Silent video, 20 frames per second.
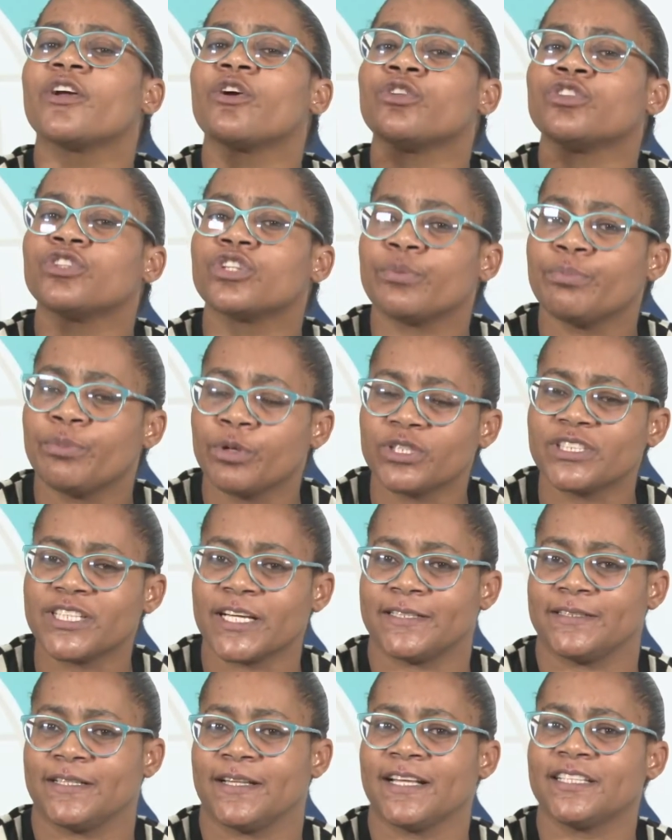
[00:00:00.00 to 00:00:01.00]

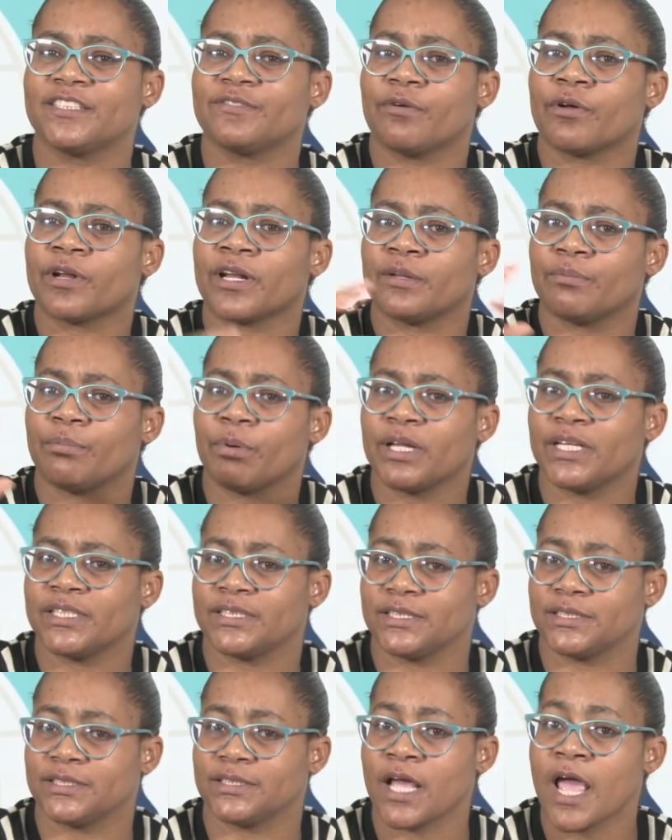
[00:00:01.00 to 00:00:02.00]
contributed to these foreign
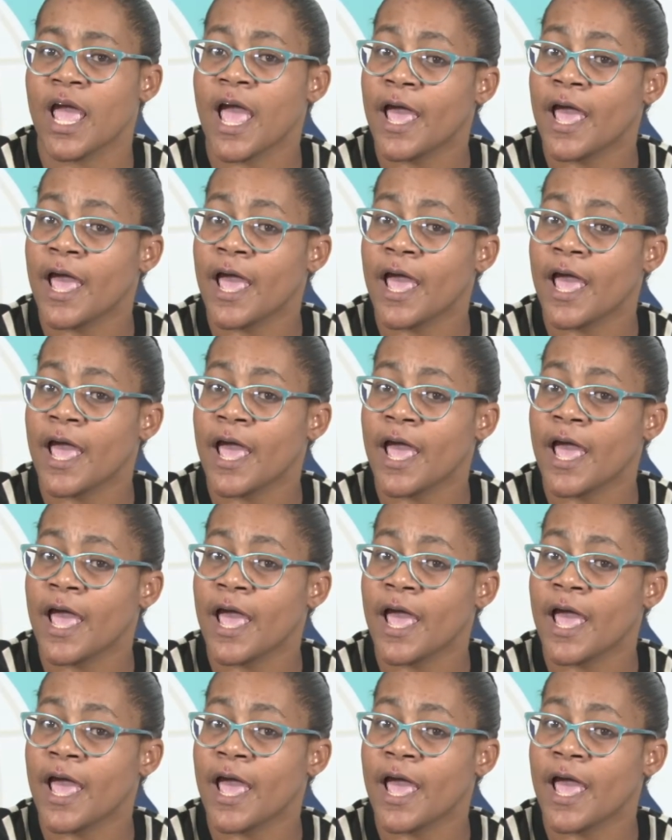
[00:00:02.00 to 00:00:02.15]
policies.